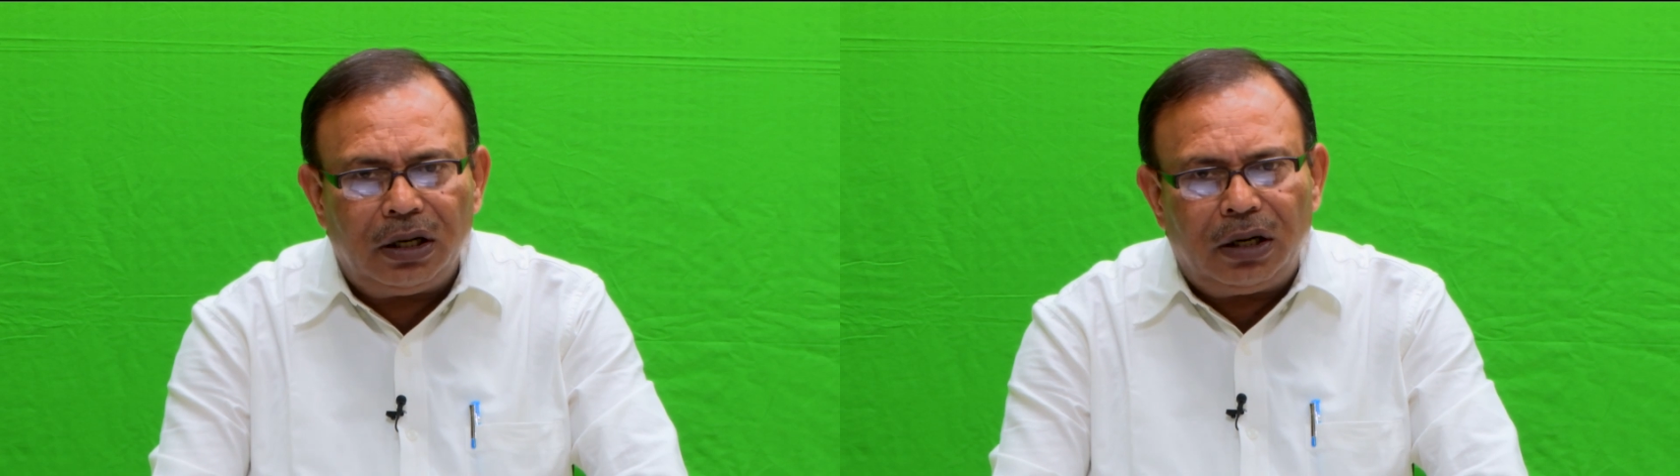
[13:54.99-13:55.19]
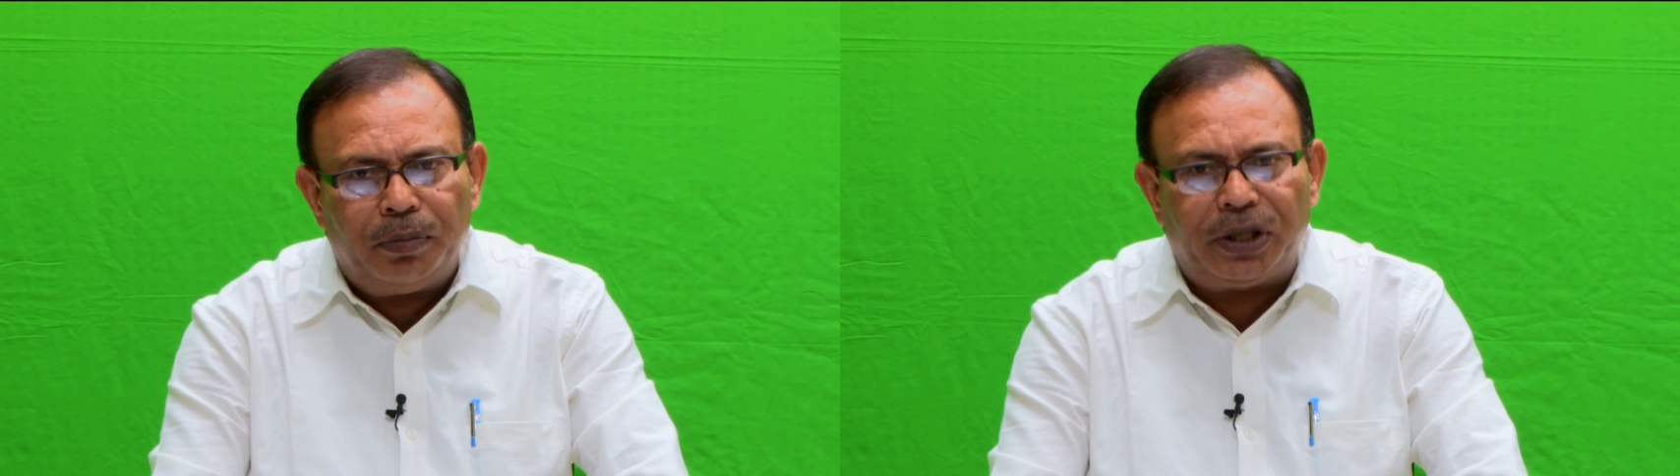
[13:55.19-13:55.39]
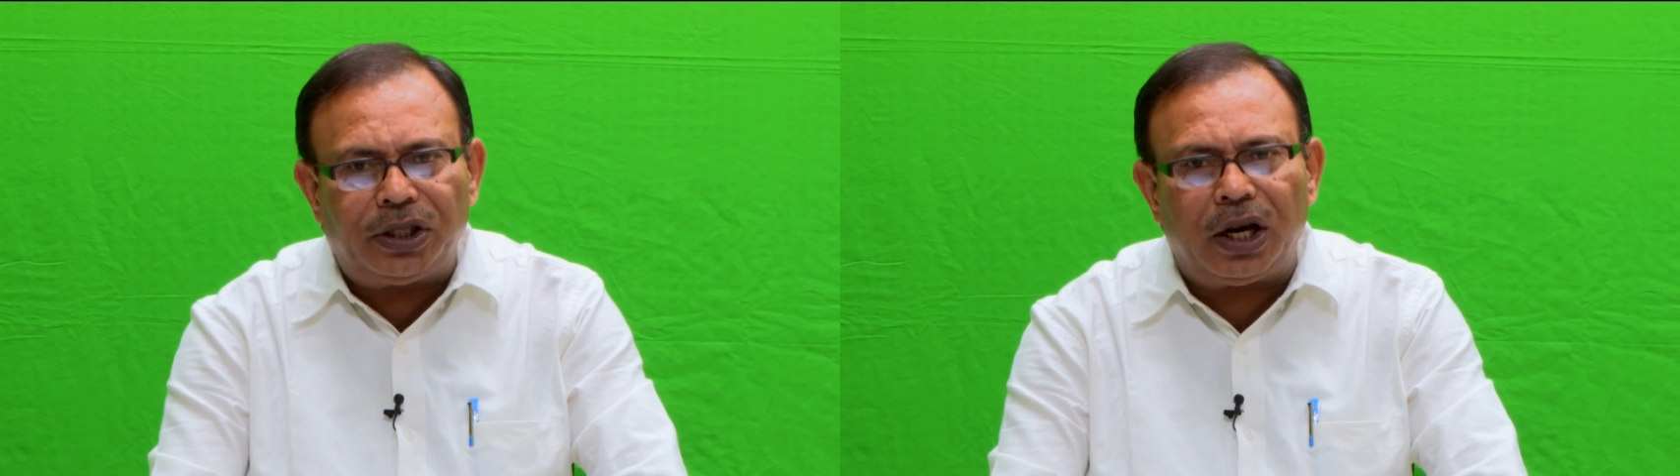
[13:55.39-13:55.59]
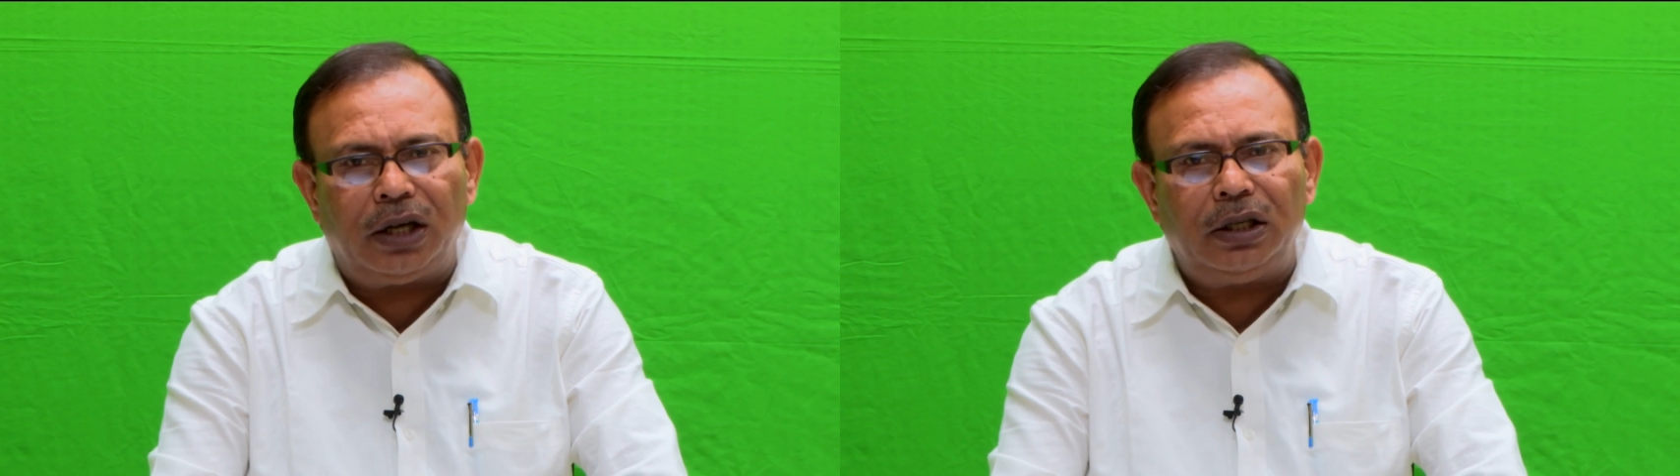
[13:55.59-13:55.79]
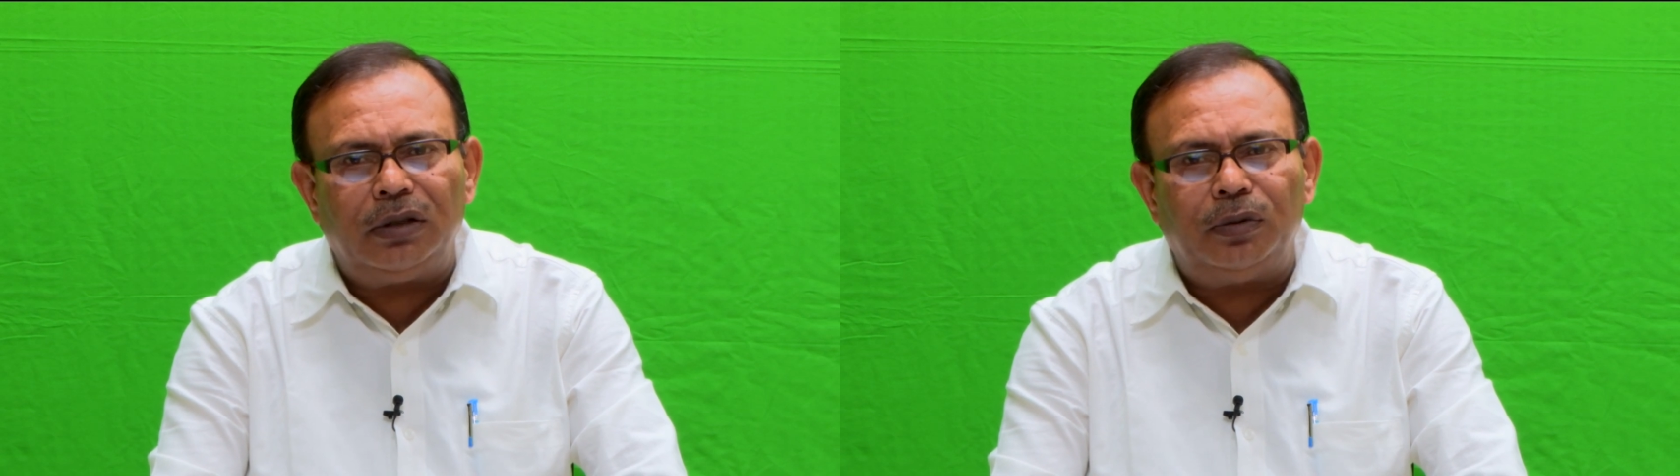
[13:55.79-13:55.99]

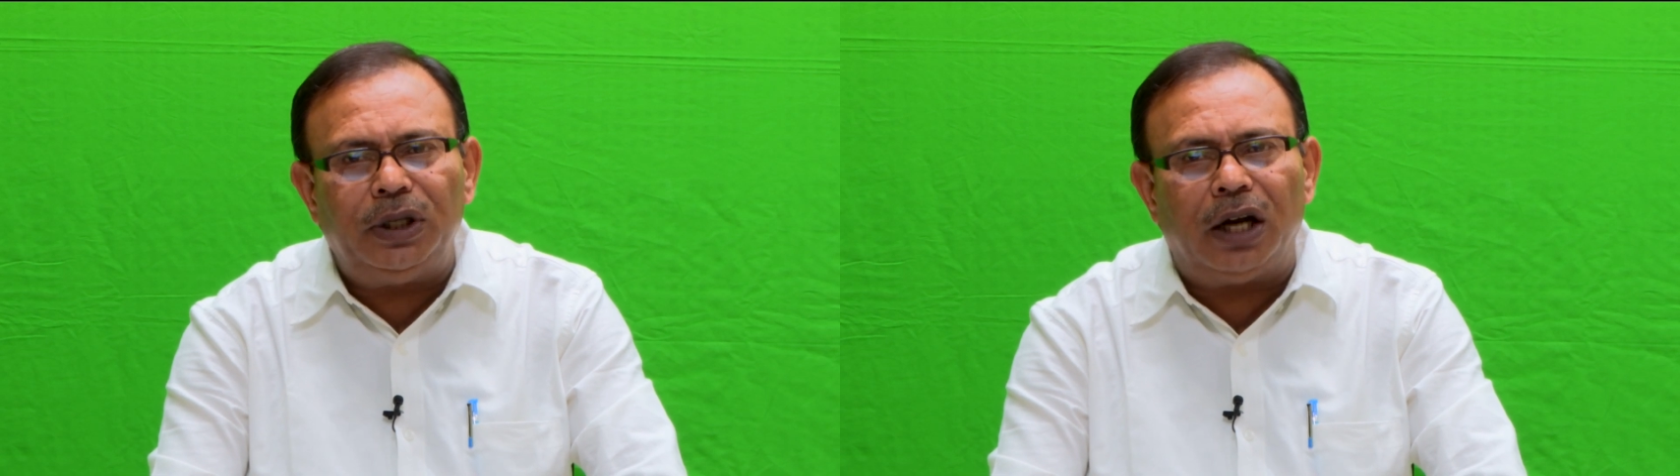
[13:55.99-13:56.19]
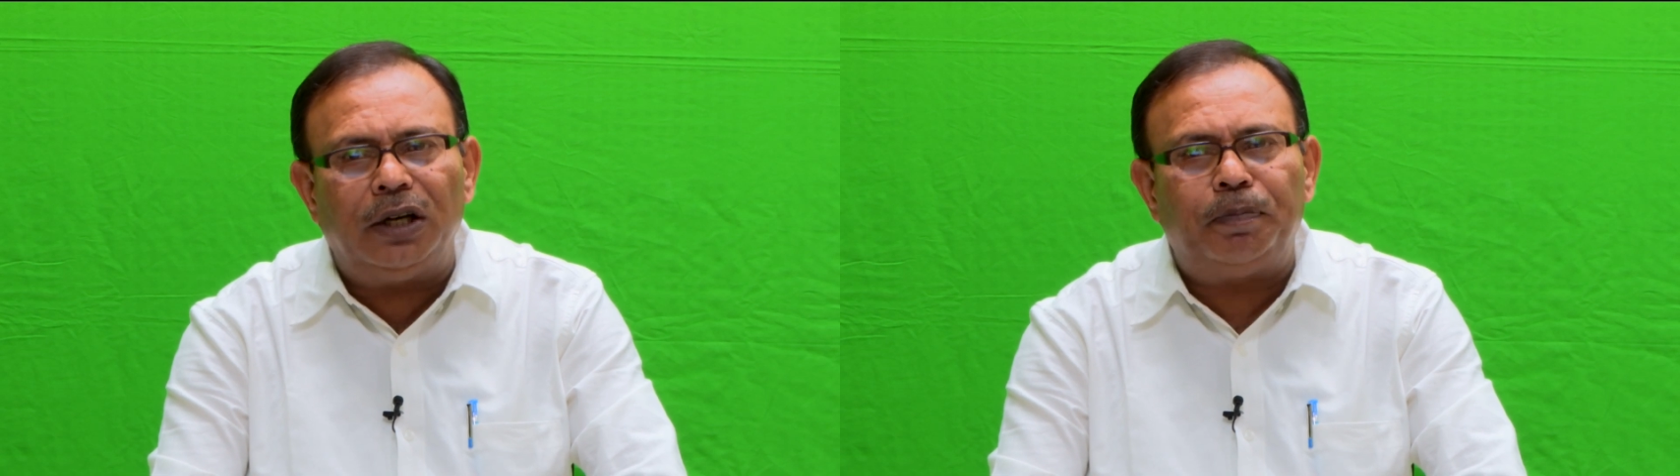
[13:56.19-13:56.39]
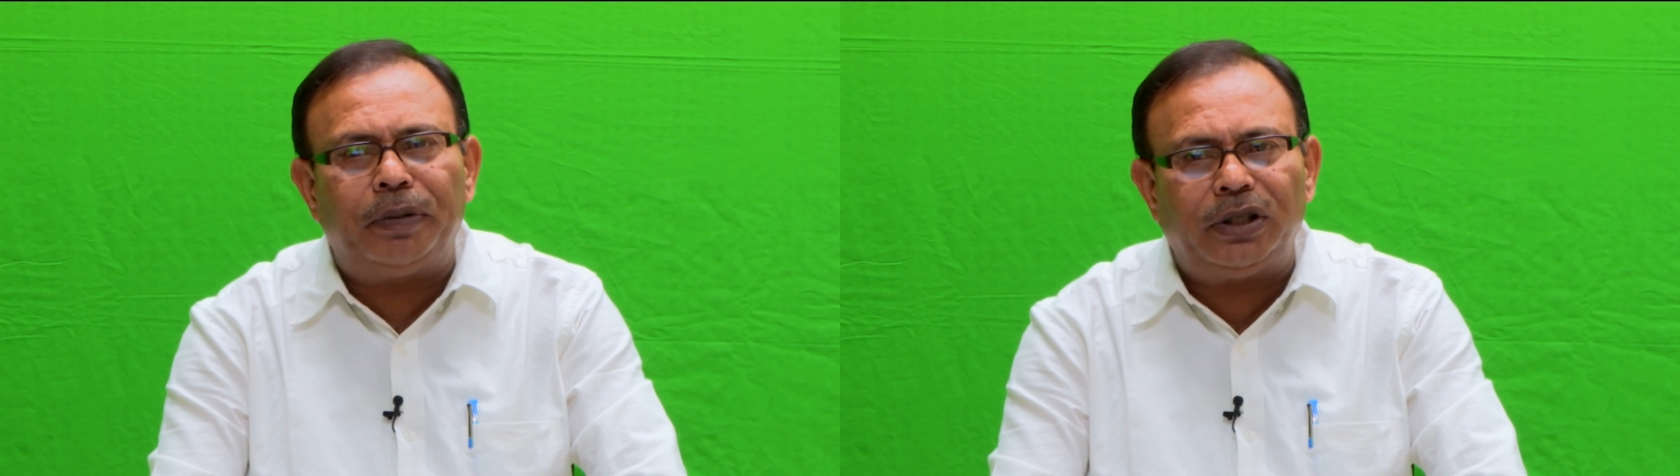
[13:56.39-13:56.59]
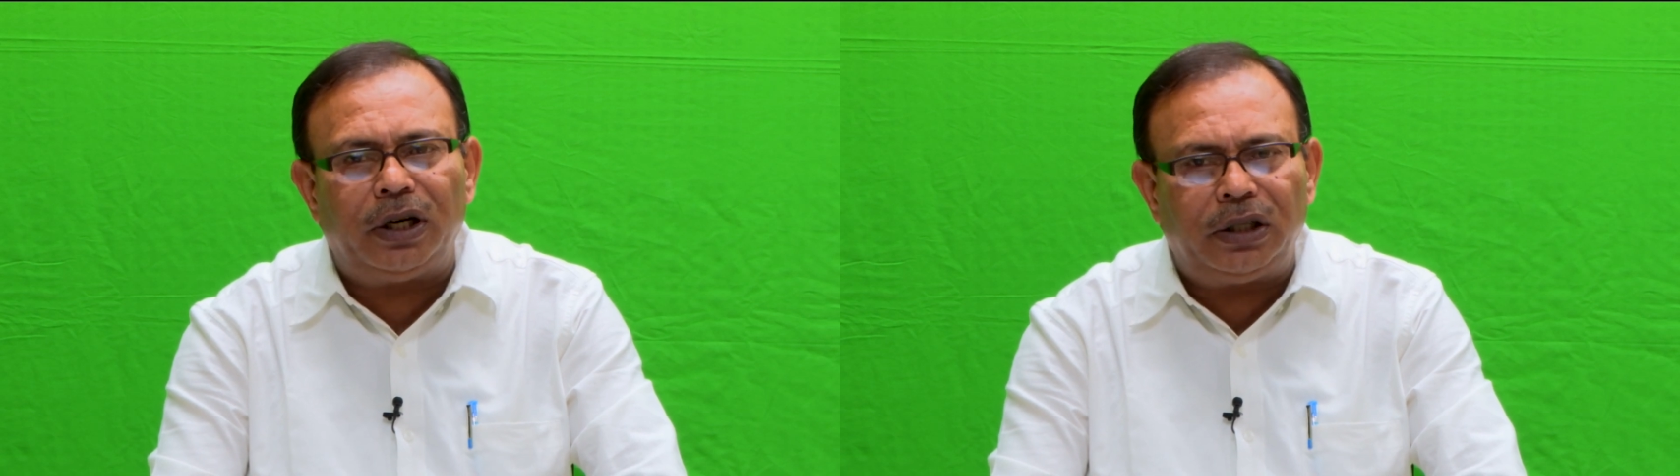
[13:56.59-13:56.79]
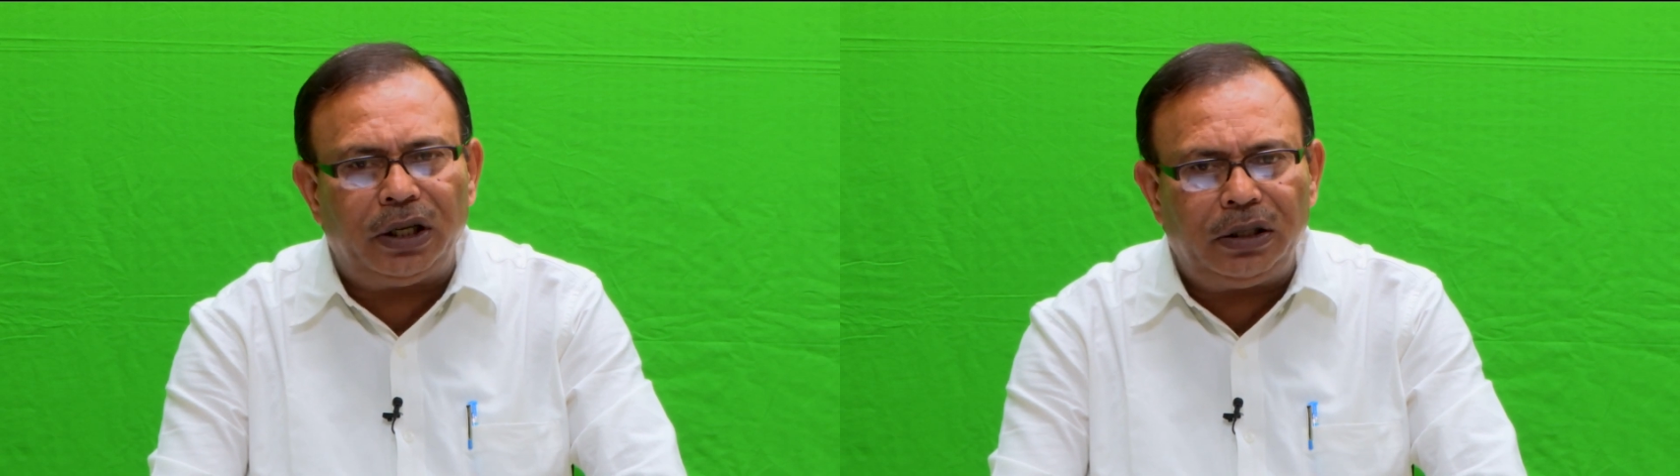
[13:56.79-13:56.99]
basically we are
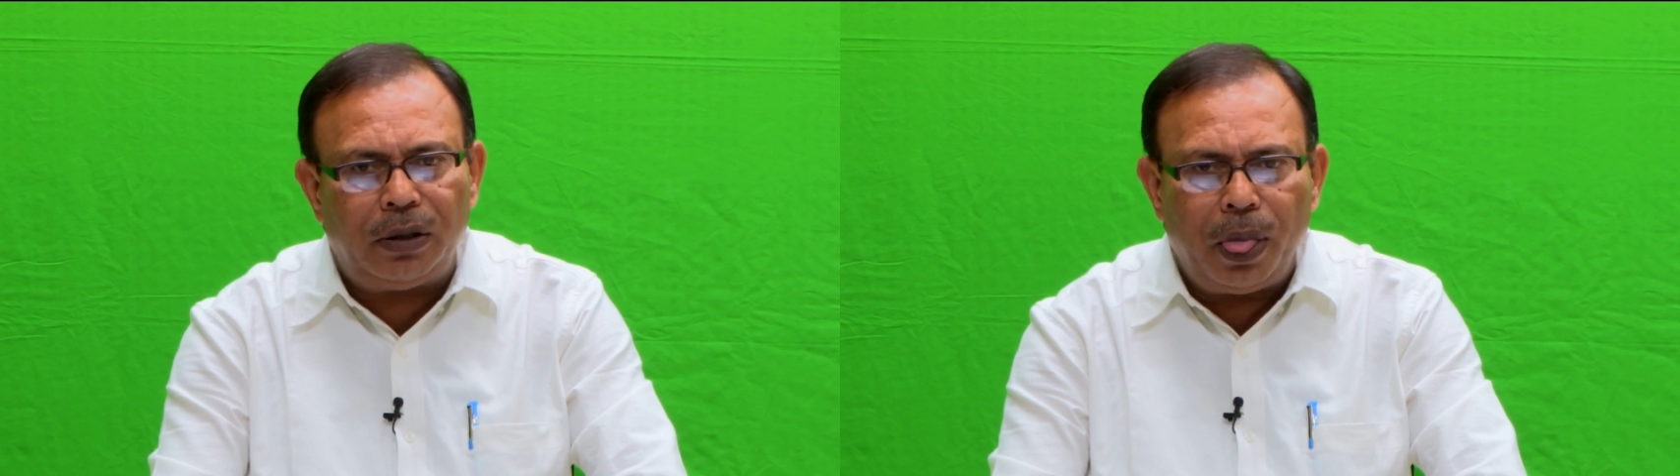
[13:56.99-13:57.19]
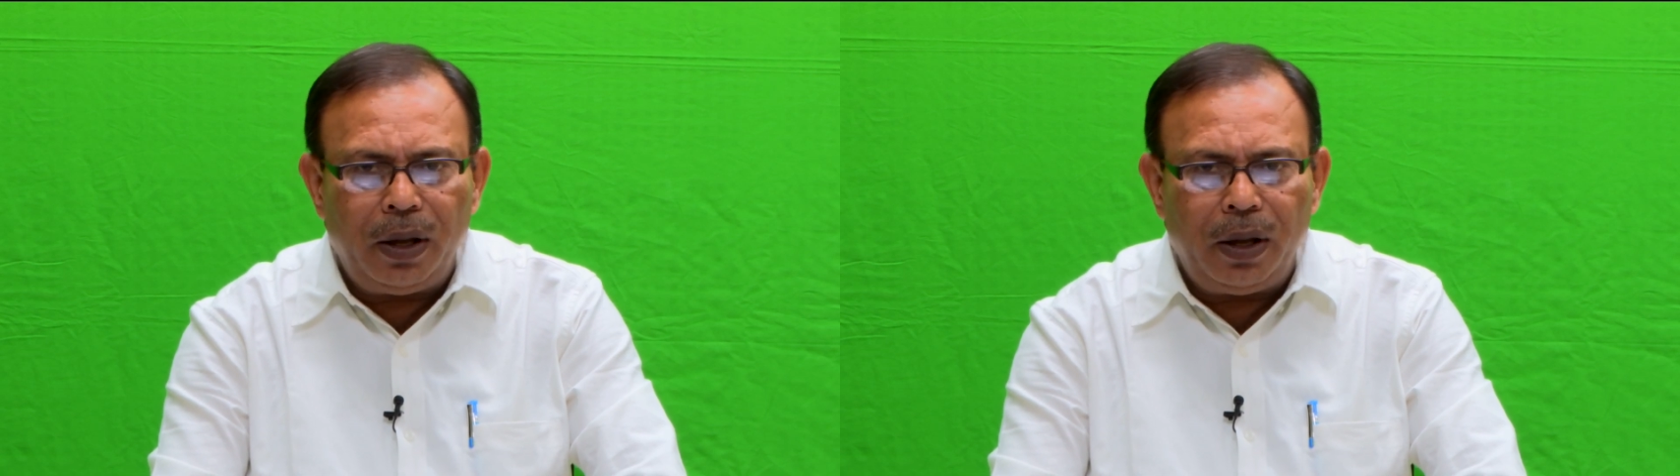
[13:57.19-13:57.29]
representing